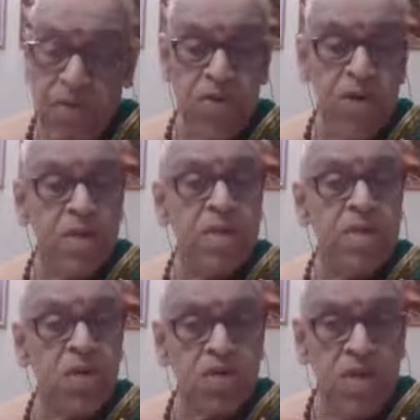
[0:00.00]
400
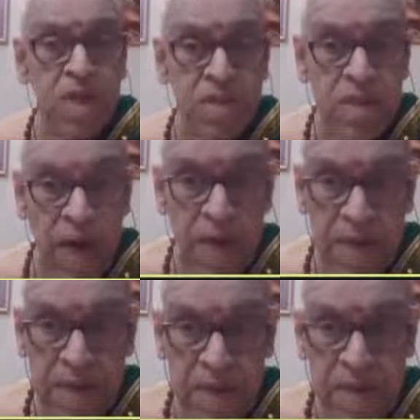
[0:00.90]
yojanas height.
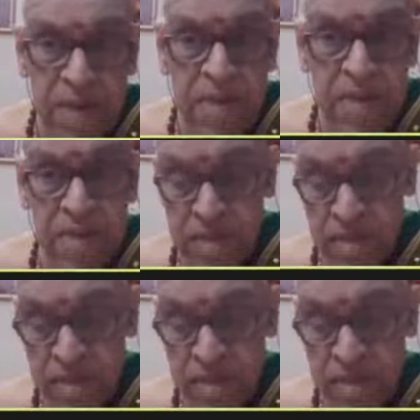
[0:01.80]
This